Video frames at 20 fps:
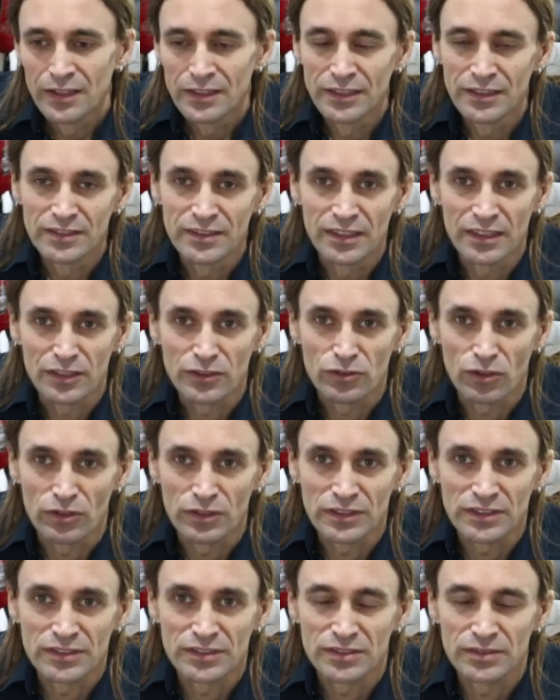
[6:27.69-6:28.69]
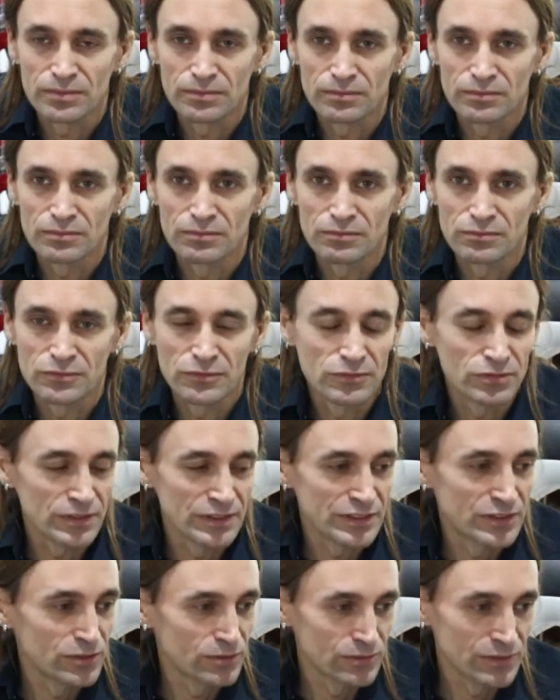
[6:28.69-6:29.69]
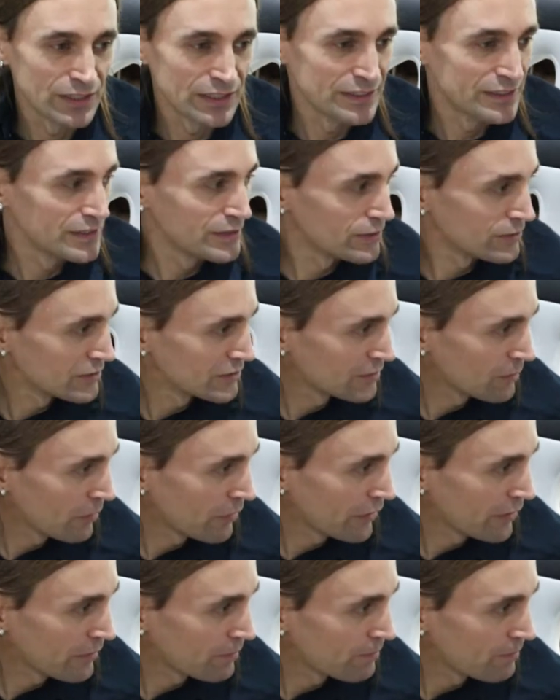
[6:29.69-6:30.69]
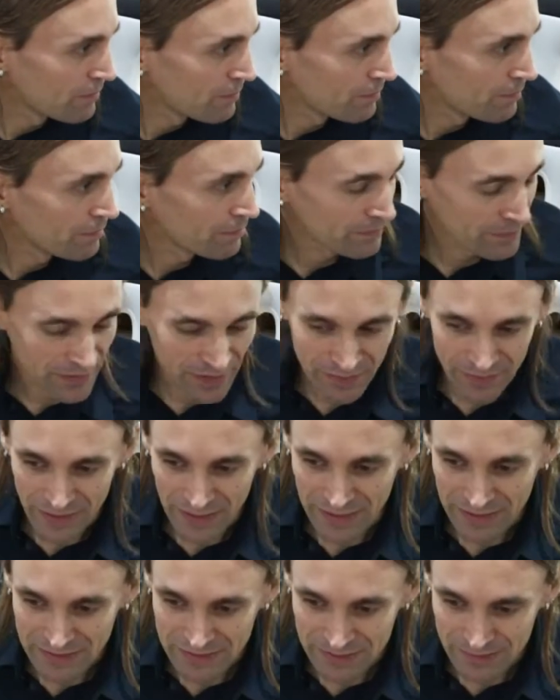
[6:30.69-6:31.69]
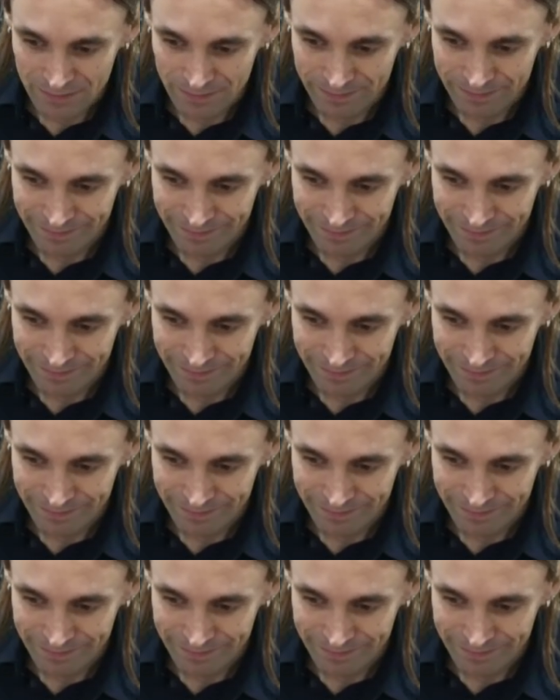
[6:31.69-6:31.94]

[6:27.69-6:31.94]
TC Electronics 2290 or something in the X.